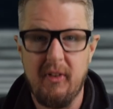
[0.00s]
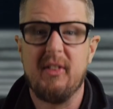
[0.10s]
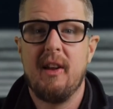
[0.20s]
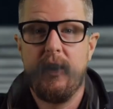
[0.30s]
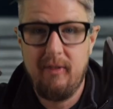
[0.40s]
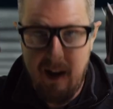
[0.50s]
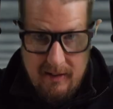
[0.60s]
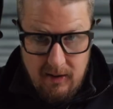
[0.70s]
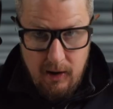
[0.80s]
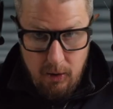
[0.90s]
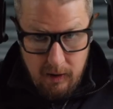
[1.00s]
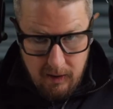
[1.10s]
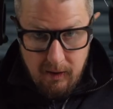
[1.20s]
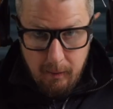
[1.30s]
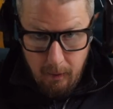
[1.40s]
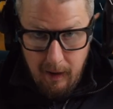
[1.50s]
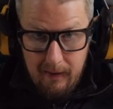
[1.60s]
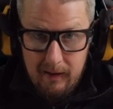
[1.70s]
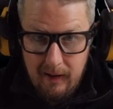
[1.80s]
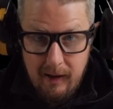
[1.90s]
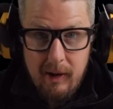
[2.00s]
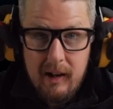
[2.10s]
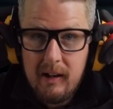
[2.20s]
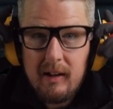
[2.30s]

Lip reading: for the snowflakes in the audience, I'm going to wear these anyway.